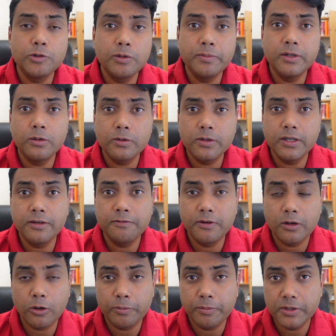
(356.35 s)
will be looking
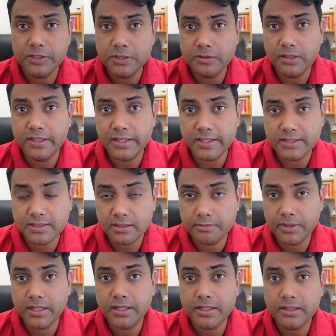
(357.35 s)
for opportunities in
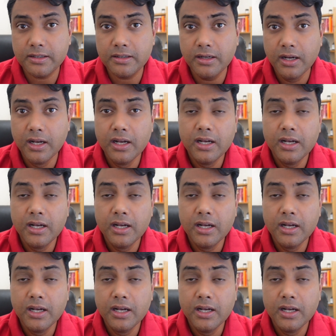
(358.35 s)
America,